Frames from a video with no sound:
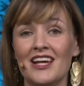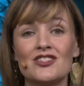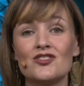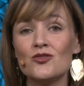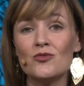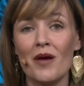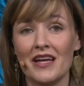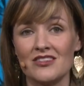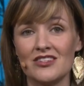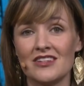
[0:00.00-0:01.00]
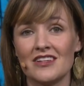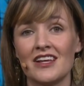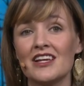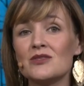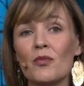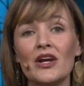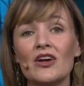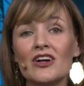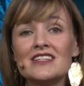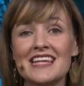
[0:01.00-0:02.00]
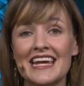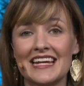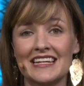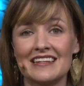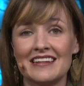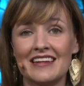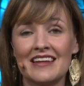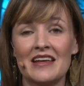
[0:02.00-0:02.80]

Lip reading: It's too much. His body can't take it.